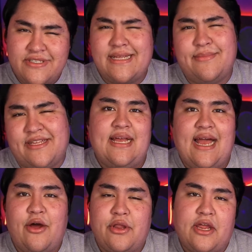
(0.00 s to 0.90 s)
mean? How
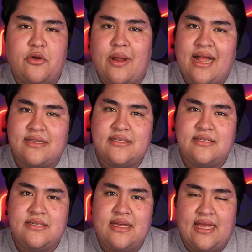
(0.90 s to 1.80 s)
to interact
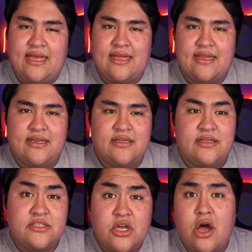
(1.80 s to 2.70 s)
and
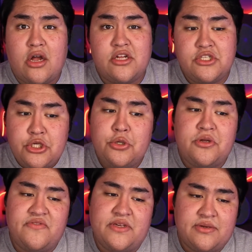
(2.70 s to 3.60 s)
talk to your
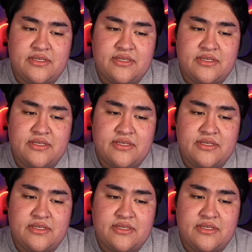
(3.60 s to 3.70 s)
viewers.